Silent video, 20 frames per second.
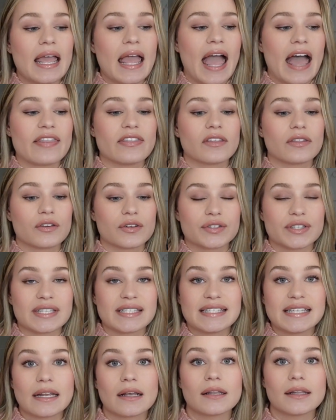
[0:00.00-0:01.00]
and then there's a
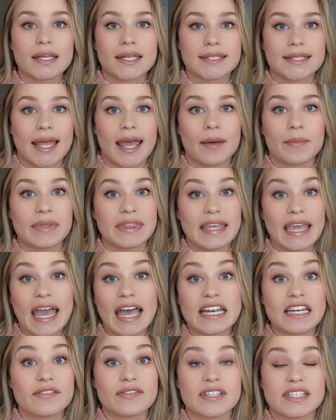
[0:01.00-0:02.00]
single exam at the
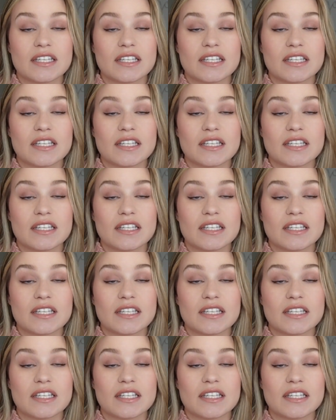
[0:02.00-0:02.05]
end of the